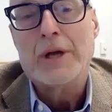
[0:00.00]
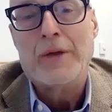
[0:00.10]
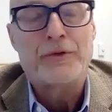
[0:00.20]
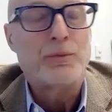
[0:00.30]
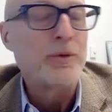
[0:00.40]

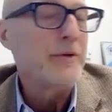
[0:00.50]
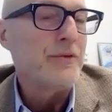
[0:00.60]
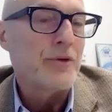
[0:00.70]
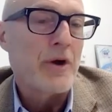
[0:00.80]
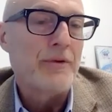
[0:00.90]
And this
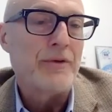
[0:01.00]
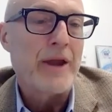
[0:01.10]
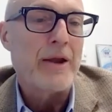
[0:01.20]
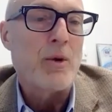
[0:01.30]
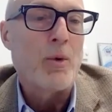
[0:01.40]
really started to
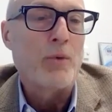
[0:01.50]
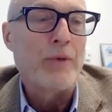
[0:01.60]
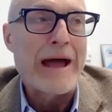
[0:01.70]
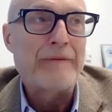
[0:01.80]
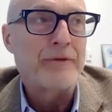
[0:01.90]
take
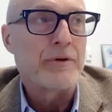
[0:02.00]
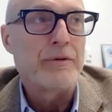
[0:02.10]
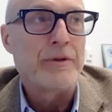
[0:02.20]
hold after